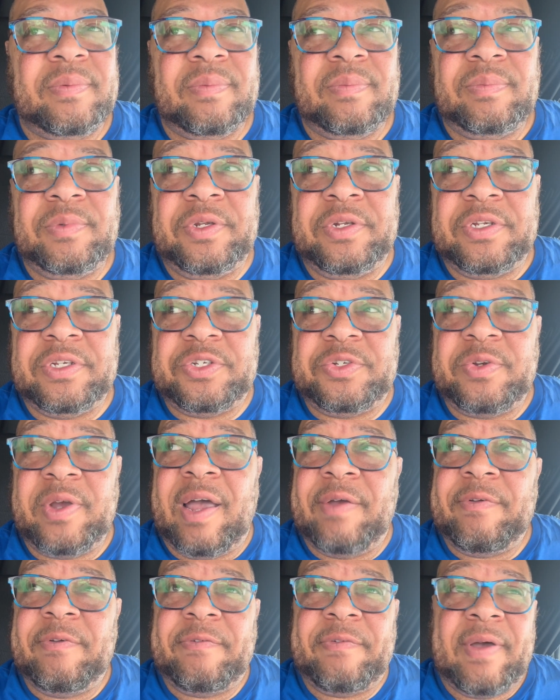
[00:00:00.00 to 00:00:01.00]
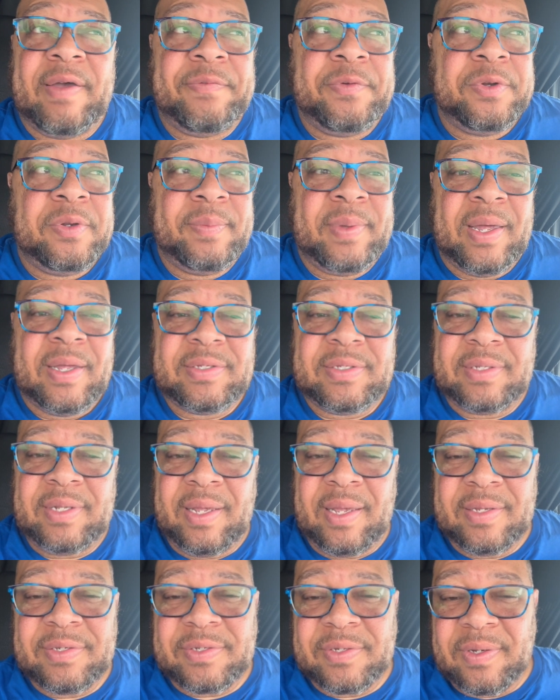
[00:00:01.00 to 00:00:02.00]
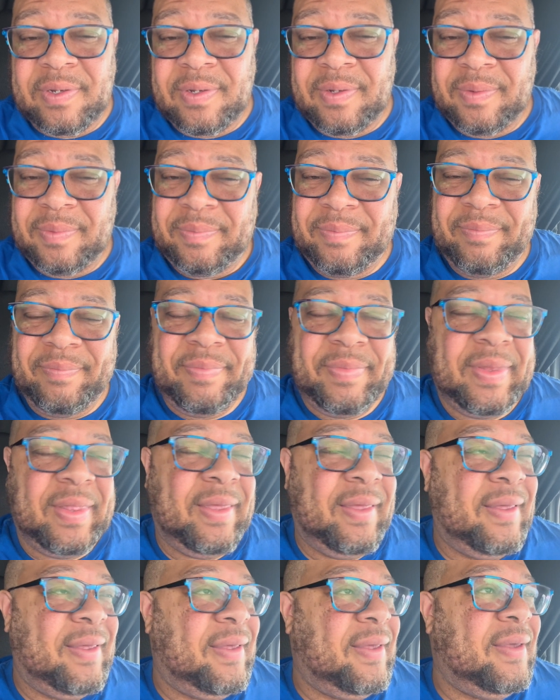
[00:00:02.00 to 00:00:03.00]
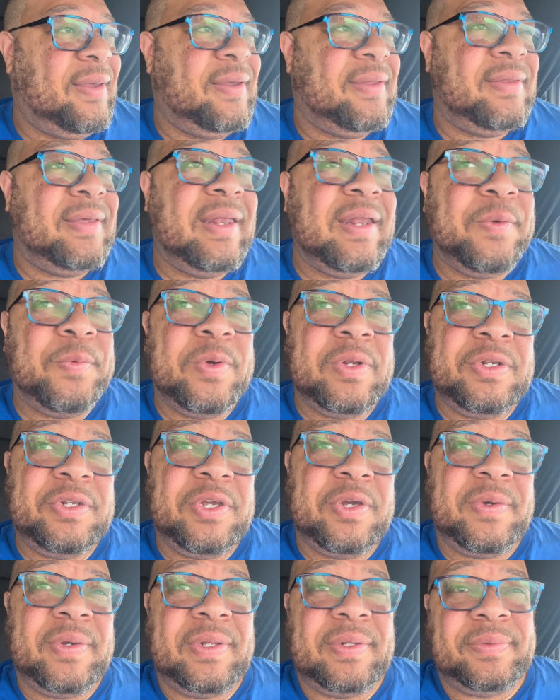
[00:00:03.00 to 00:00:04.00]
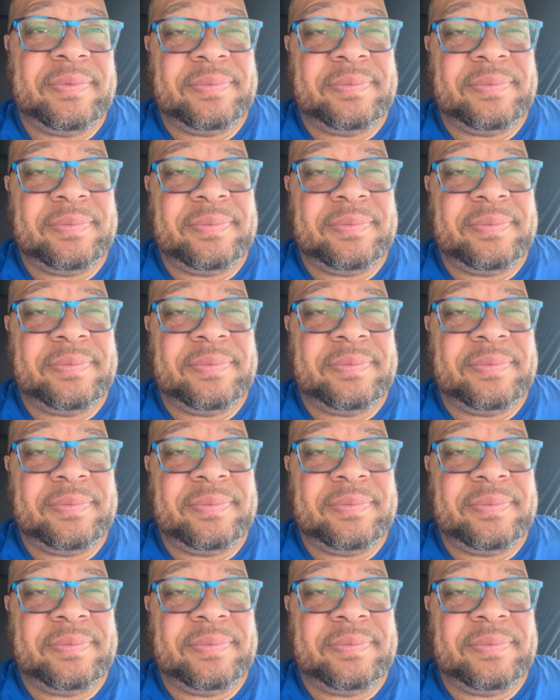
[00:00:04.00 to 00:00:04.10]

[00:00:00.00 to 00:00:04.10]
You're just driving 500 miles a day, sir. They didn't want to do it.